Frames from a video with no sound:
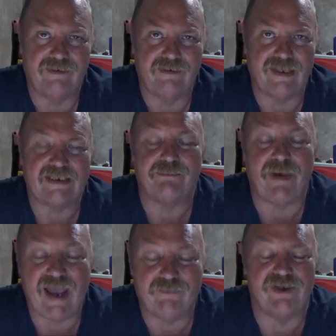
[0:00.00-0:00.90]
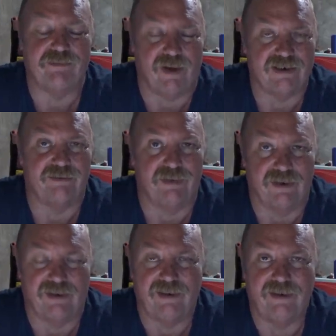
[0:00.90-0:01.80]
That's my
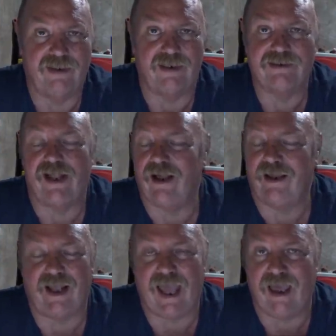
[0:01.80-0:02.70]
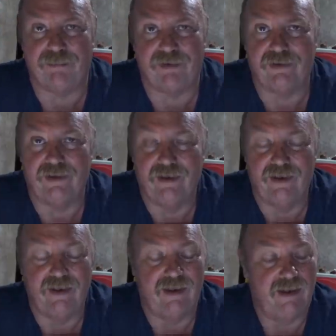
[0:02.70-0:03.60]
responsibility, and it's not going to happen
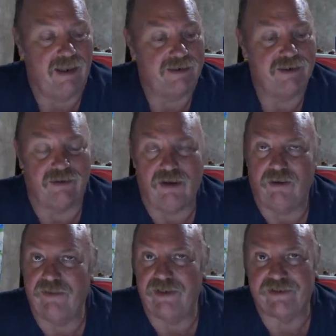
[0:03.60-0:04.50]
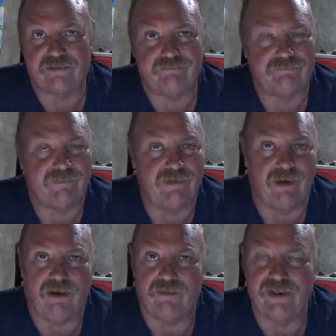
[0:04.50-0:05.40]
until all these
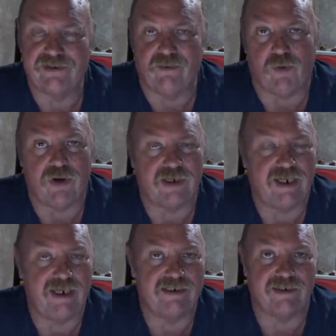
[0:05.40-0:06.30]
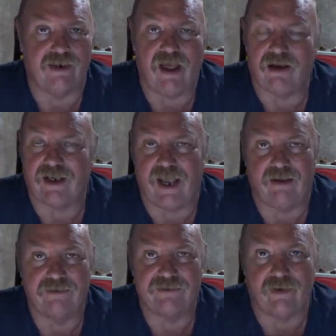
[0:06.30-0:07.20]
quarantines and
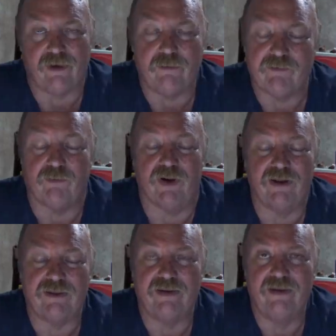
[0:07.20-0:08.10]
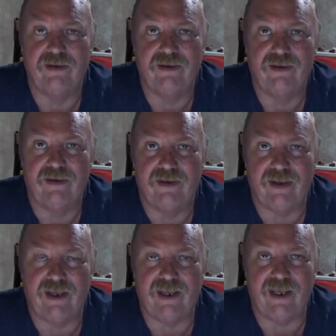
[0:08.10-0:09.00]
lockdowns are over with,
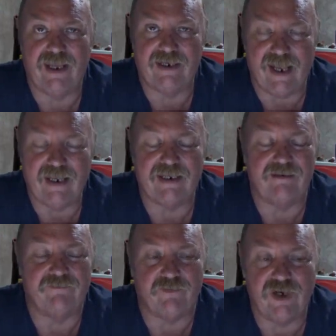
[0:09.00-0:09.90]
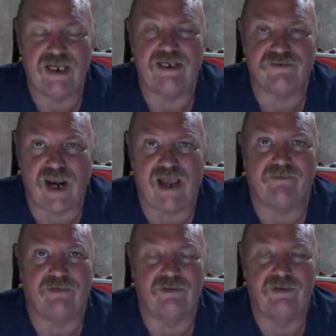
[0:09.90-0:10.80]
and I can freely
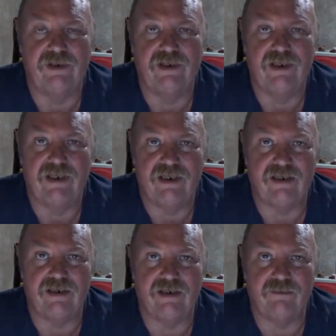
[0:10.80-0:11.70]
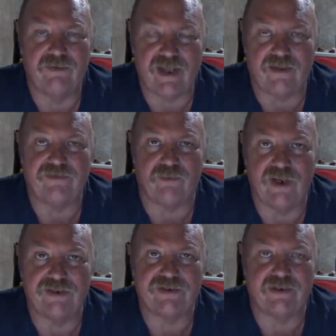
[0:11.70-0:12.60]
travel without the
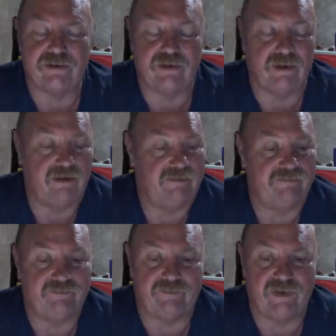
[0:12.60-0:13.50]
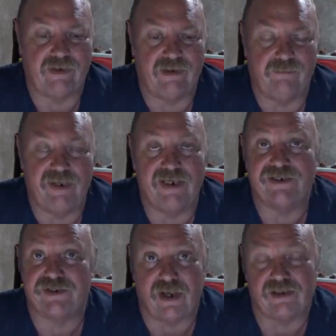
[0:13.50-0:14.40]
risk of being
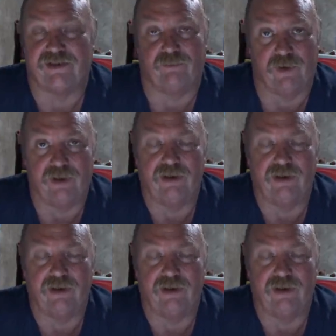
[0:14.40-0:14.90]
stuck somewhere.